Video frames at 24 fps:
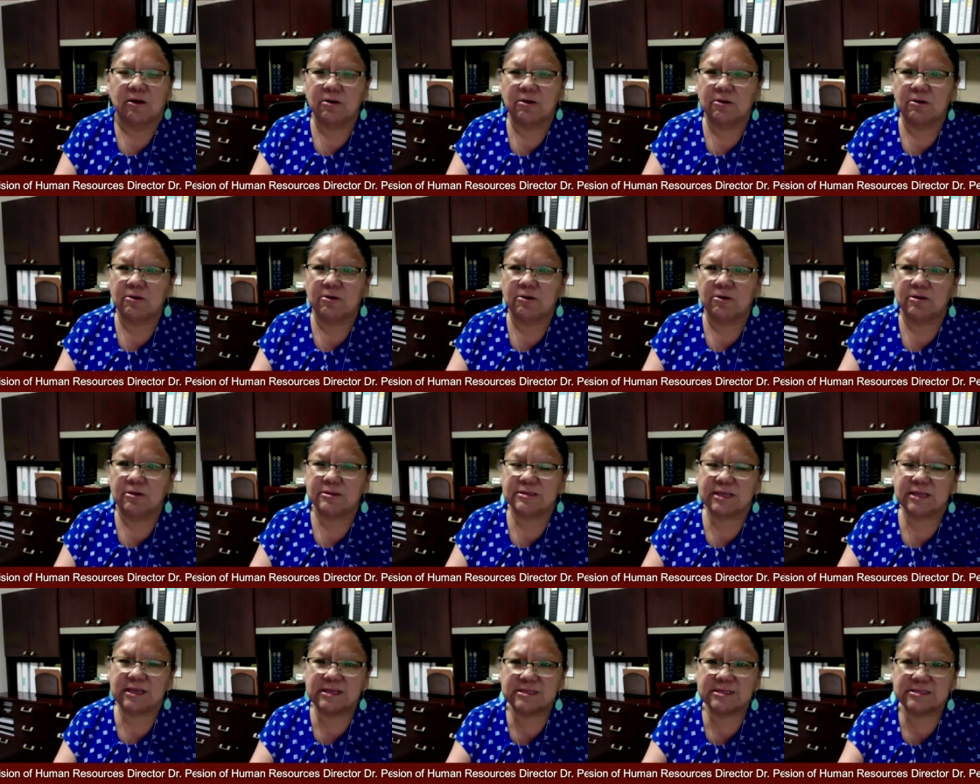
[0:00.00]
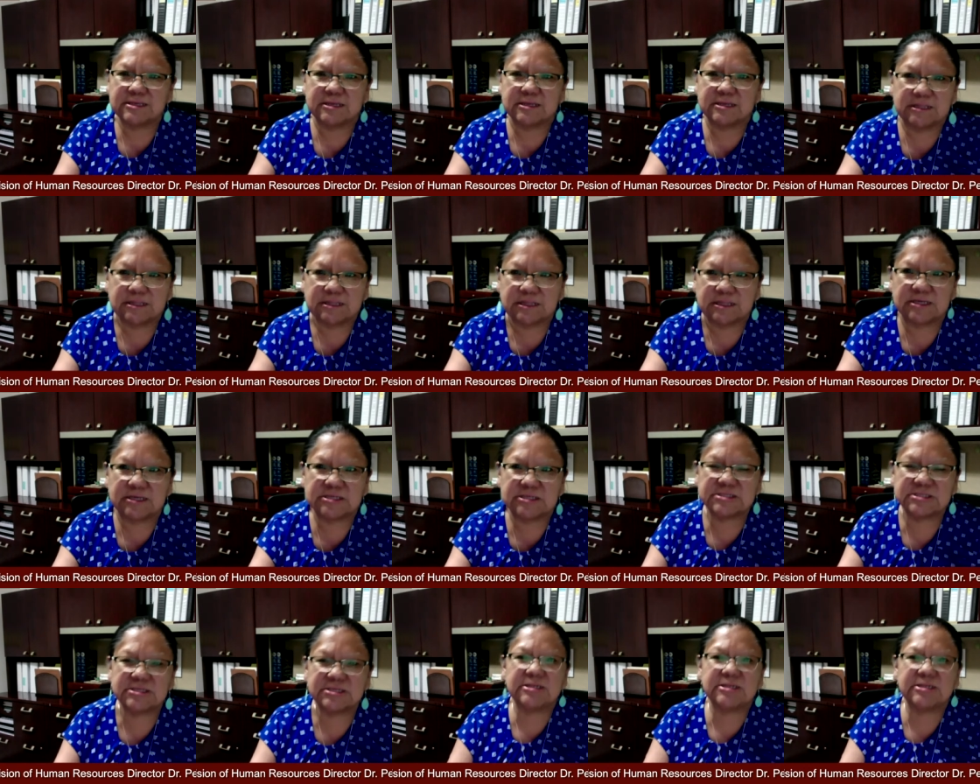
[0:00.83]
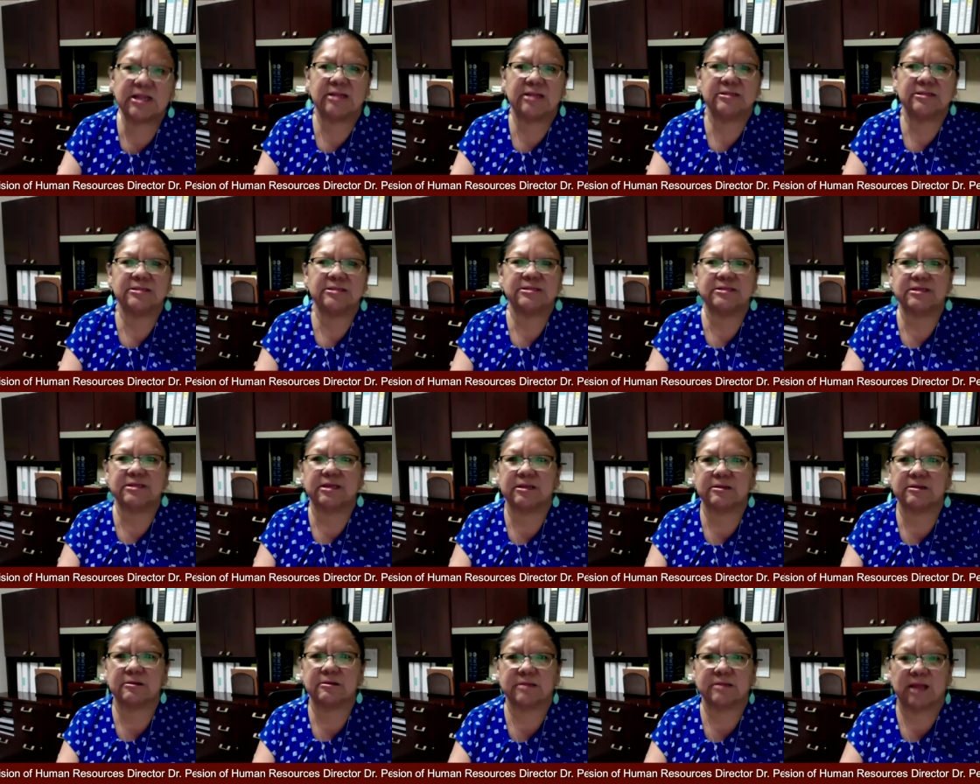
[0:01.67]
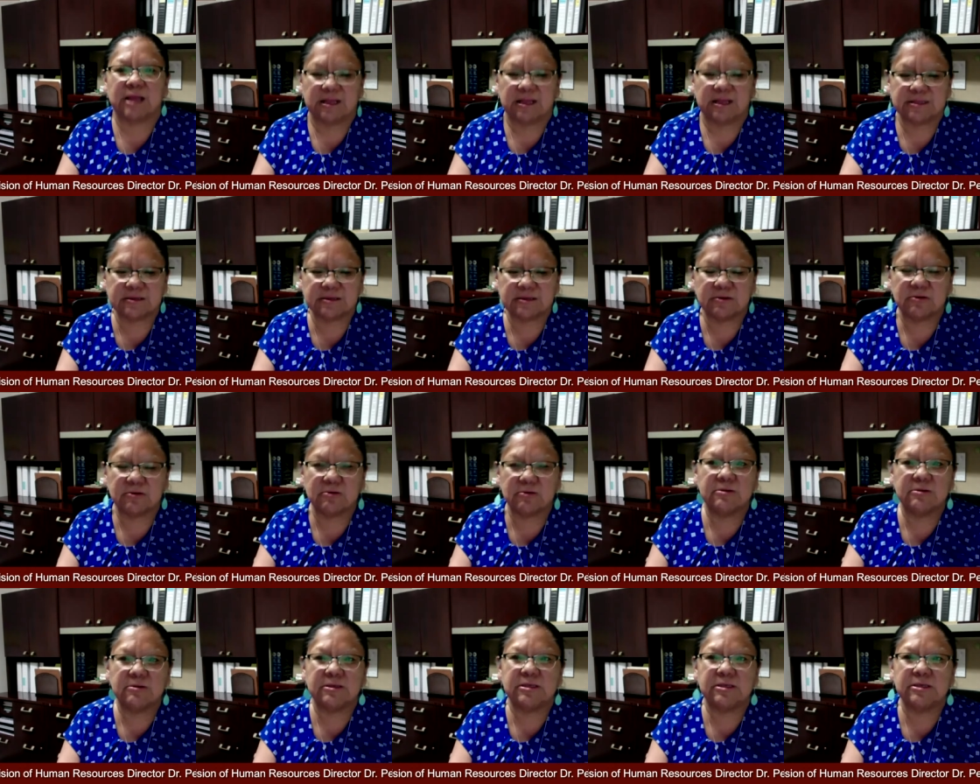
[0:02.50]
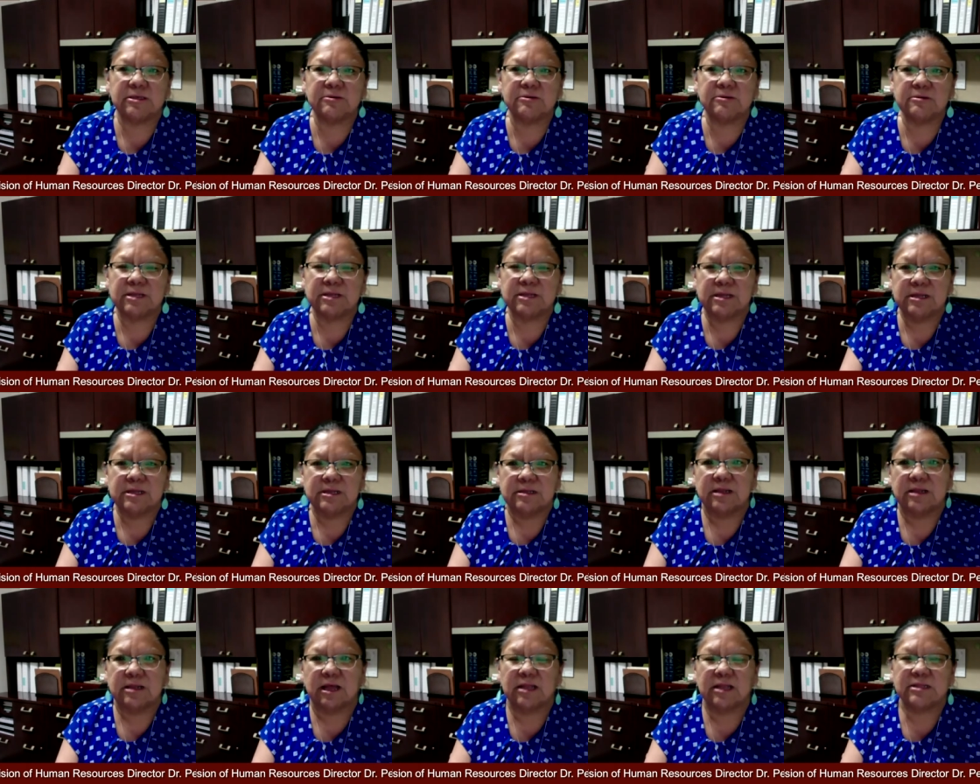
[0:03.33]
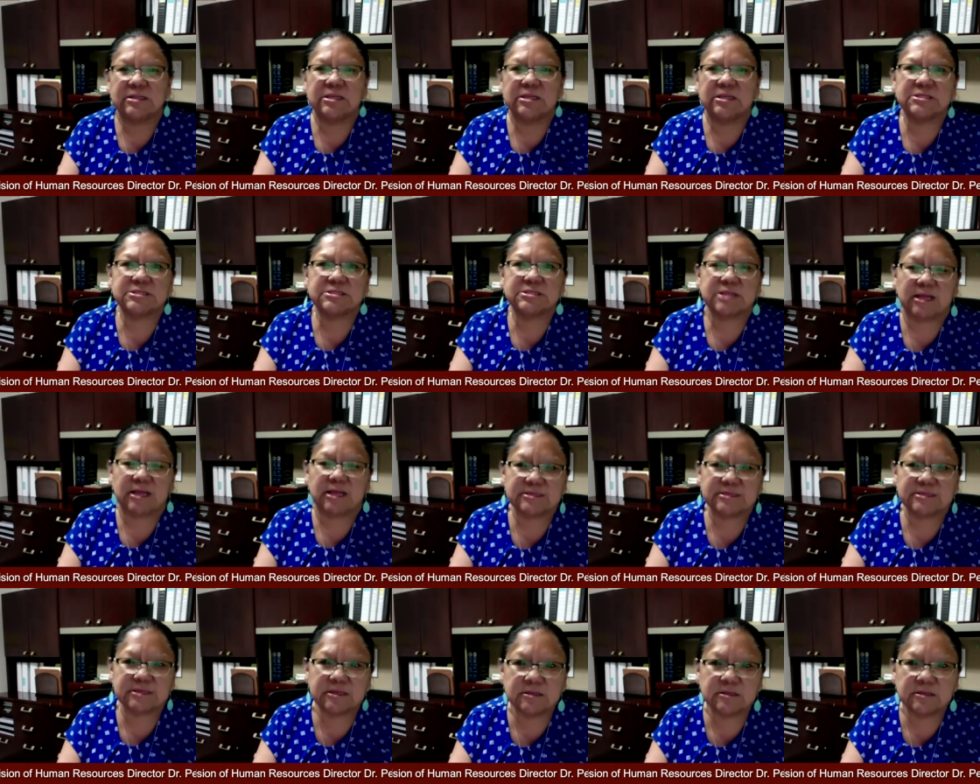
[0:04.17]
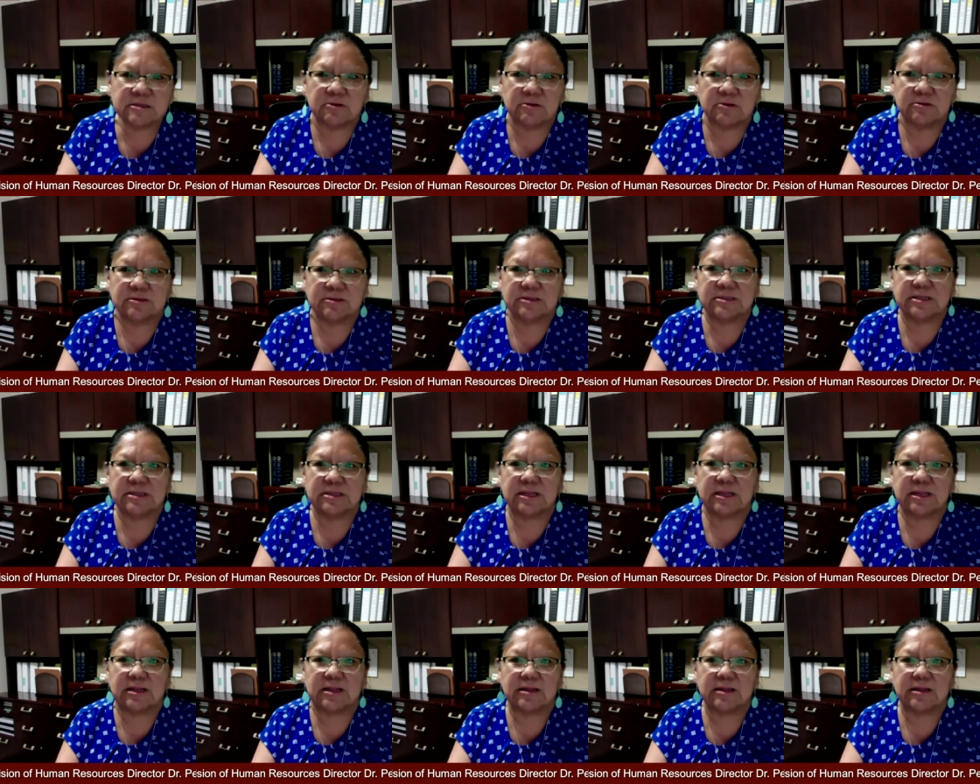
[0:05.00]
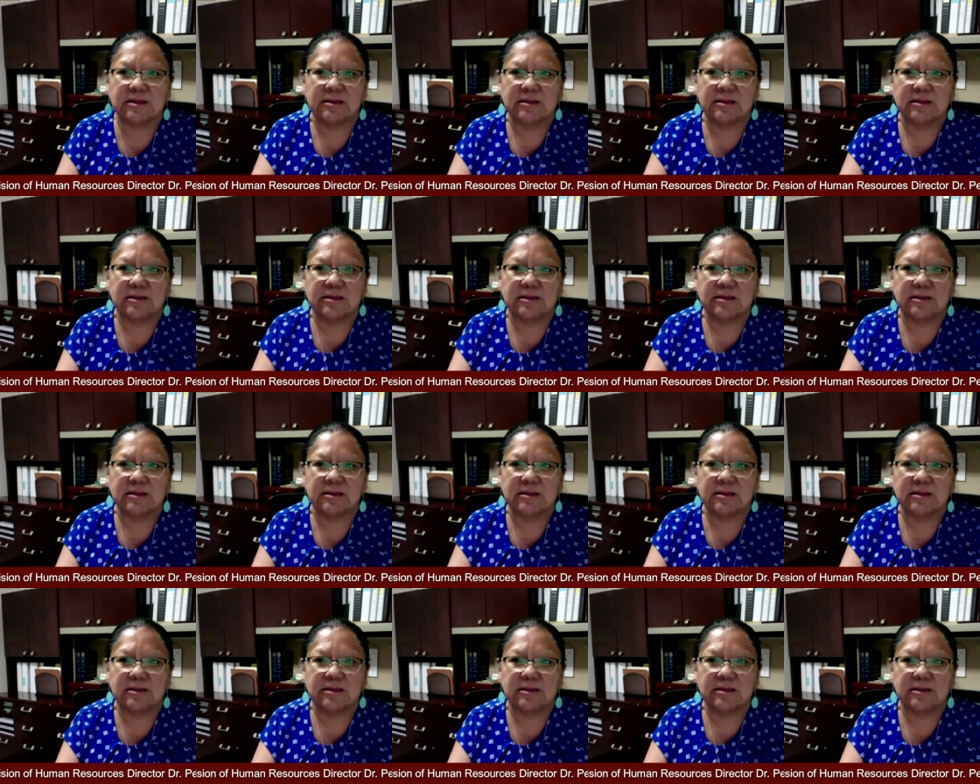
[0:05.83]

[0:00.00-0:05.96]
o kodi is not kino that so o you non nistat to